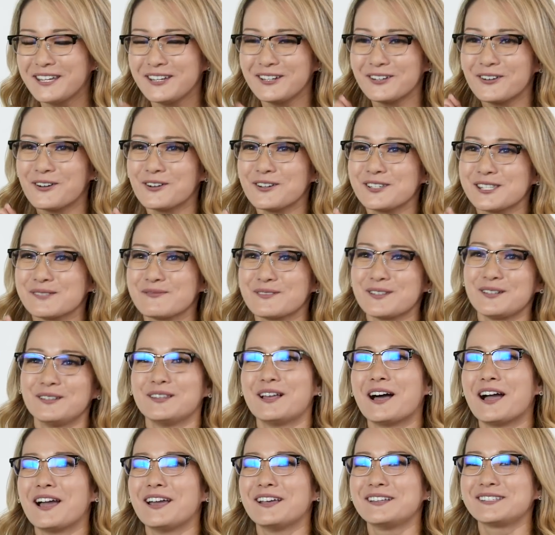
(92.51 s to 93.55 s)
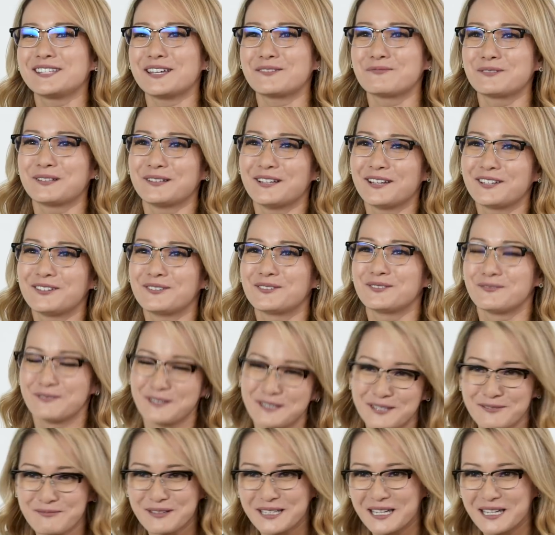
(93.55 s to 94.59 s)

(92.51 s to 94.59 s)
Here are some of the lines, and we'd like you to read them